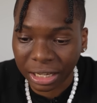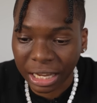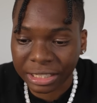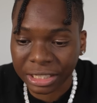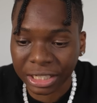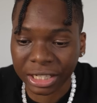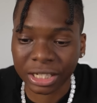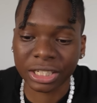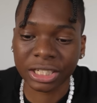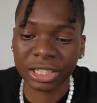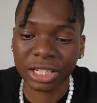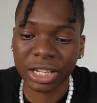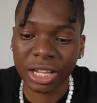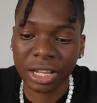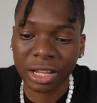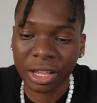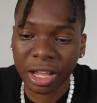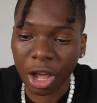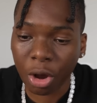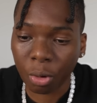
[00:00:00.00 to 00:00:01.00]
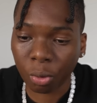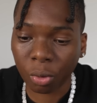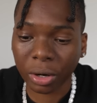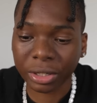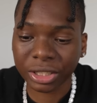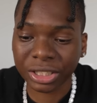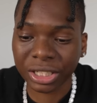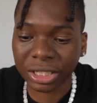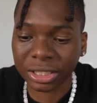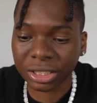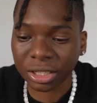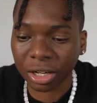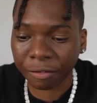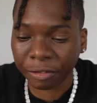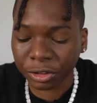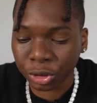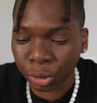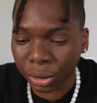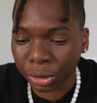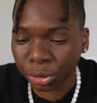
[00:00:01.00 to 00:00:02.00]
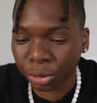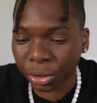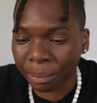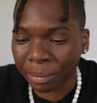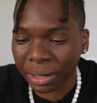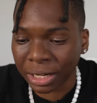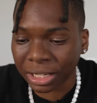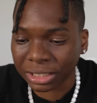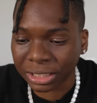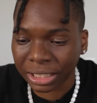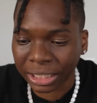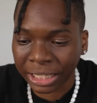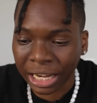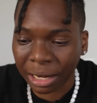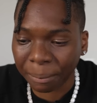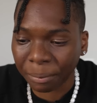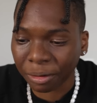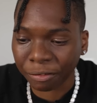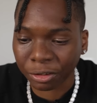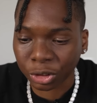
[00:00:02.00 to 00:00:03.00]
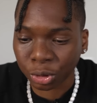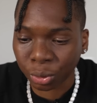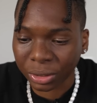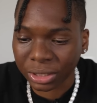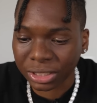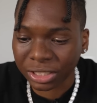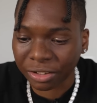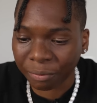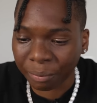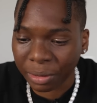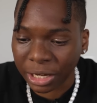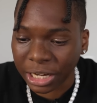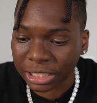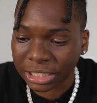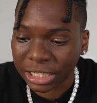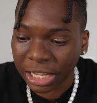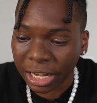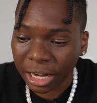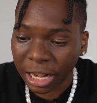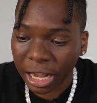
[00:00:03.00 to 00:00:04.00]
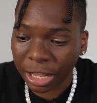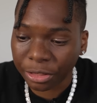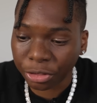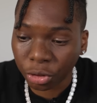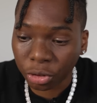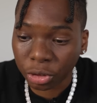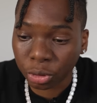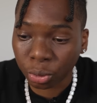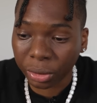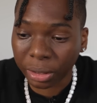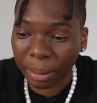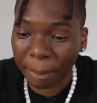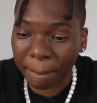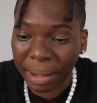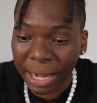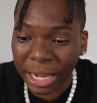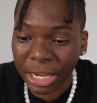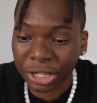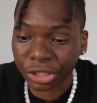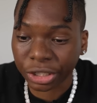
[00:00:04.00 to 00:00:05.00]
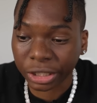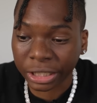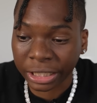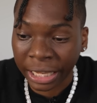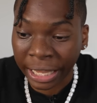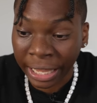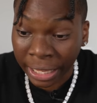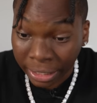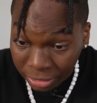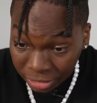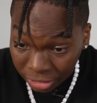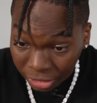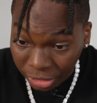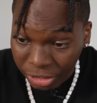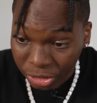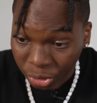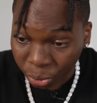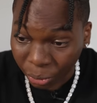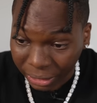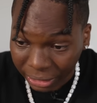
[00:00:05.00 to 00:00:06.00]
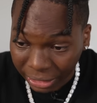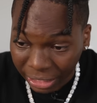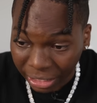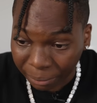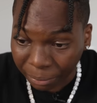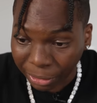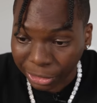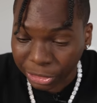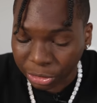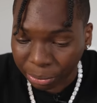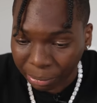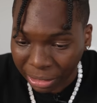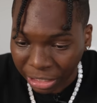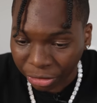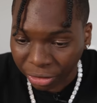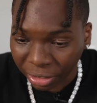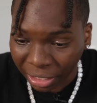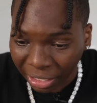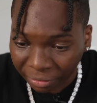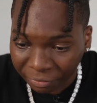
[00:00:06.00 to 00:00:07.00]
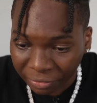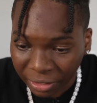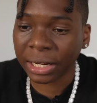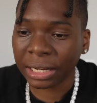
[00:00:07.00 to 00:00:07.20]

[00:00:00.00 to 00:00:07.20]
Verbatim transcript: As you can see, we're on TikTok for 23 minutes, the camera for 27 minutes, and those were the major hitters when it came on to battery life.